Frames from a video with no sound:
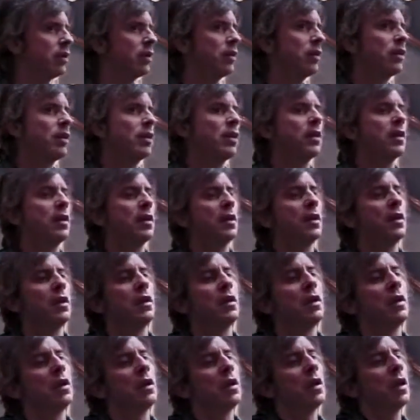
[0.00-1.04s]

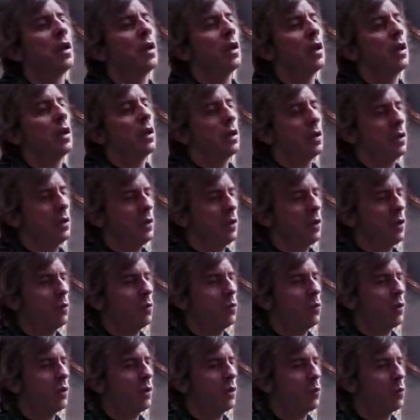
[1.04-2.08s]
and you
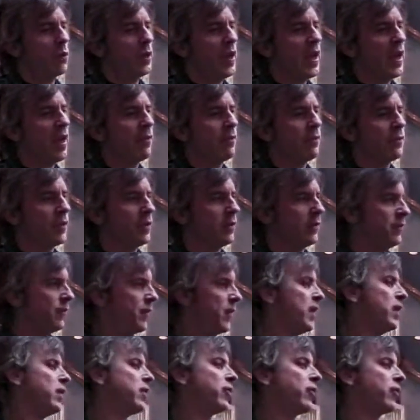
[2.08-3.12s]
know we we have the
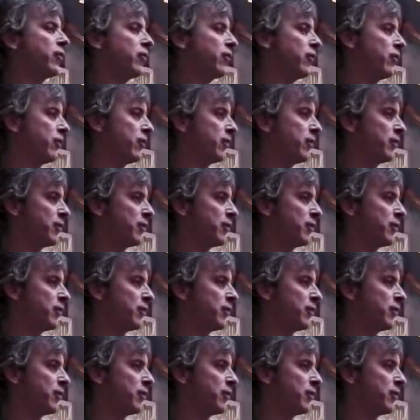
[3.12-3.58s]
defense